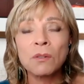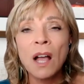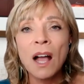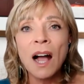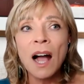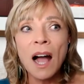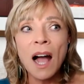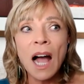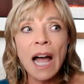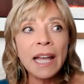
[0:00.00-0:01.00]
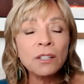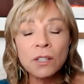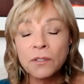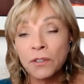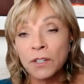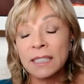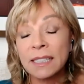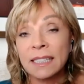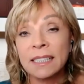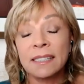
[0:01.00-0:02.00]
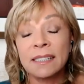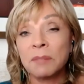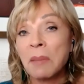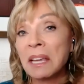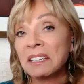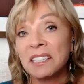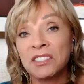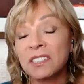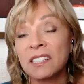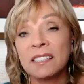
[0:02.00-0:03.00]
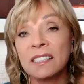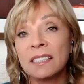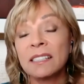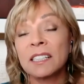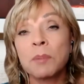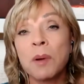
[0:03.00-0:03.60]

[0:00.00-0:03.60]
So I look for consistency, making it just as easy as